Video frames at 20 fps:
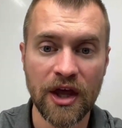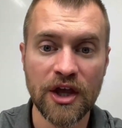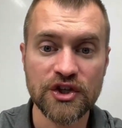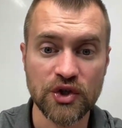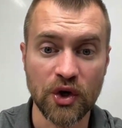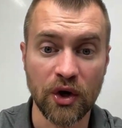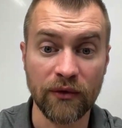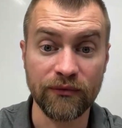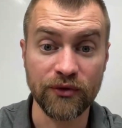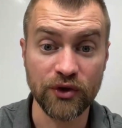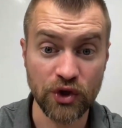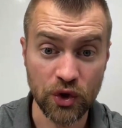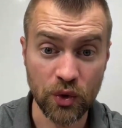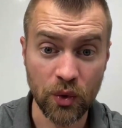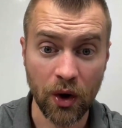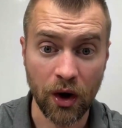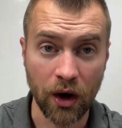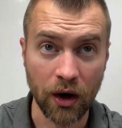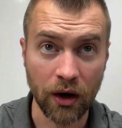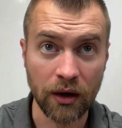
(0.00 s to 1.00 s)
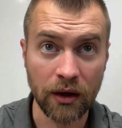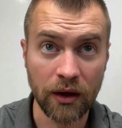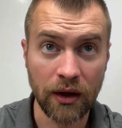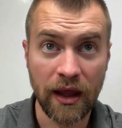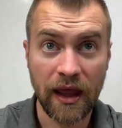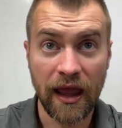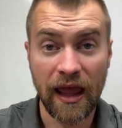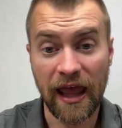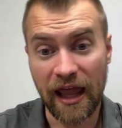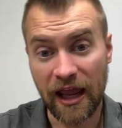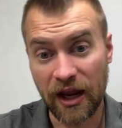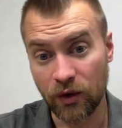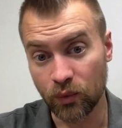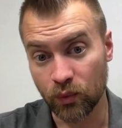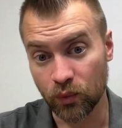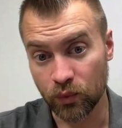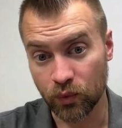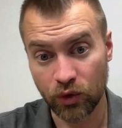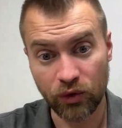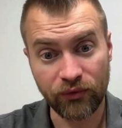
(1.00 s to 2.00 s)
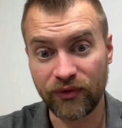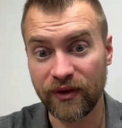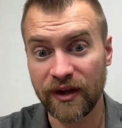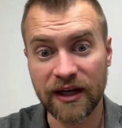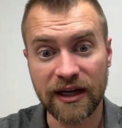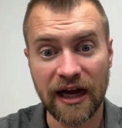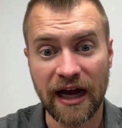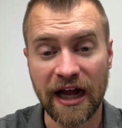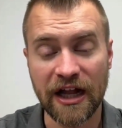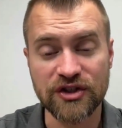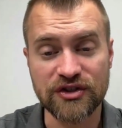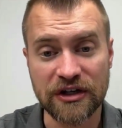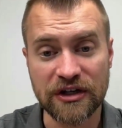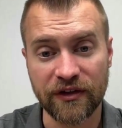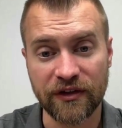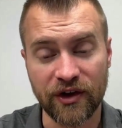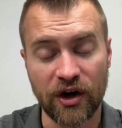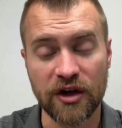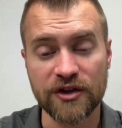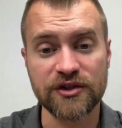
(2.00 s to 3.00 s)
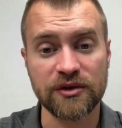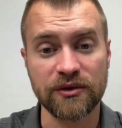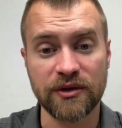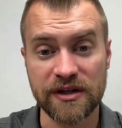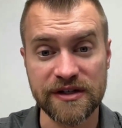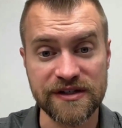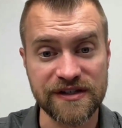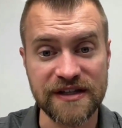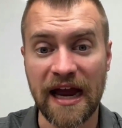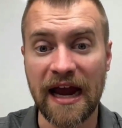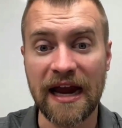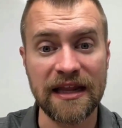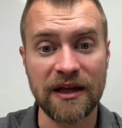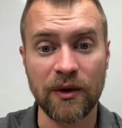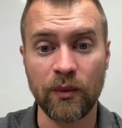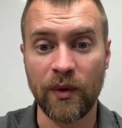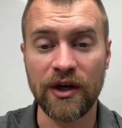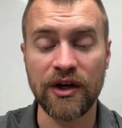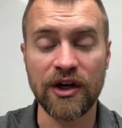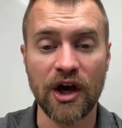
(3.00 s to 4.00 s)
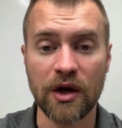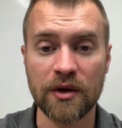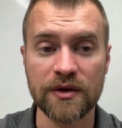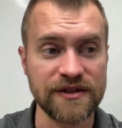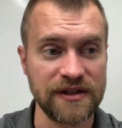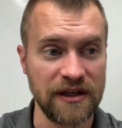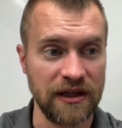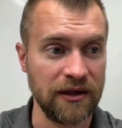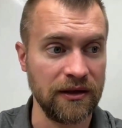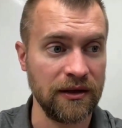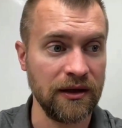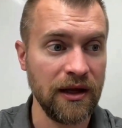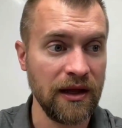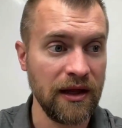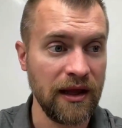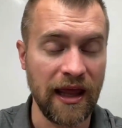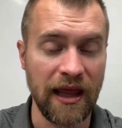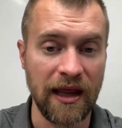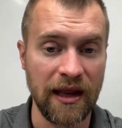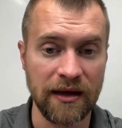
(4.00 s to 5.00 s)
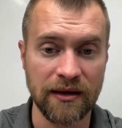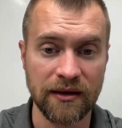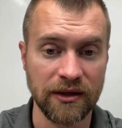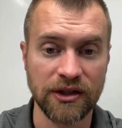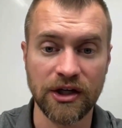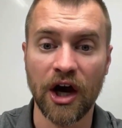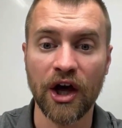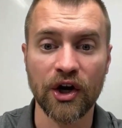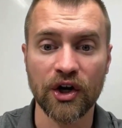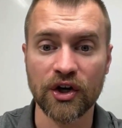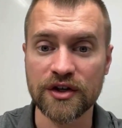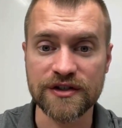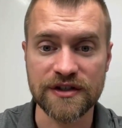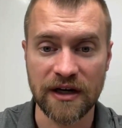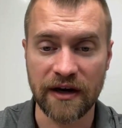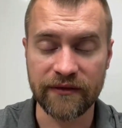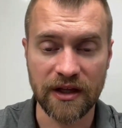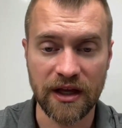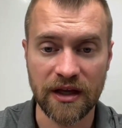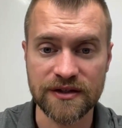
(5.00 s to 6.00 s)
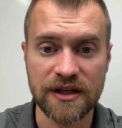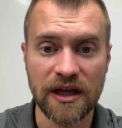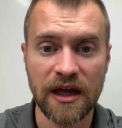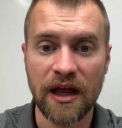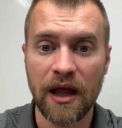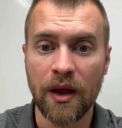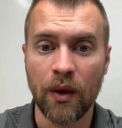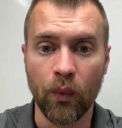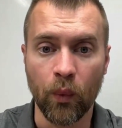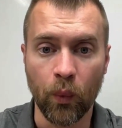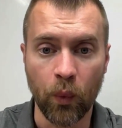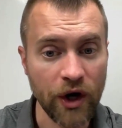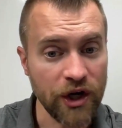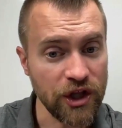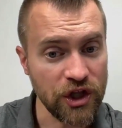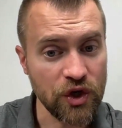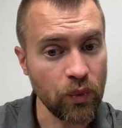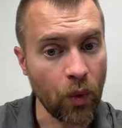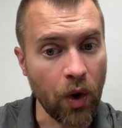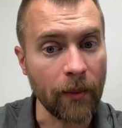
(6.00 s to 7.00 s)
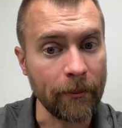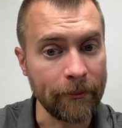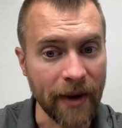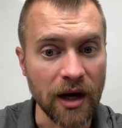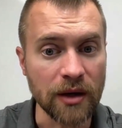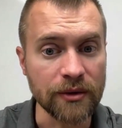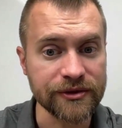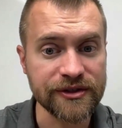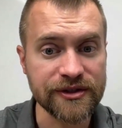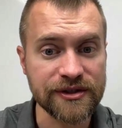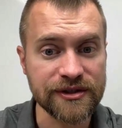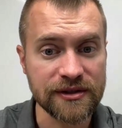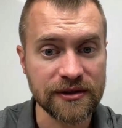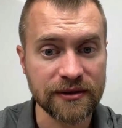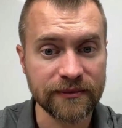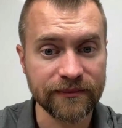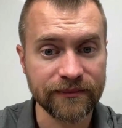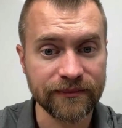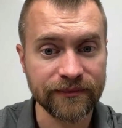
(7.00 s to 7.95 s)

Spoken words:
So if you are a roofing contractor that also does siding, windows, and gutters and everything else, what do you want most?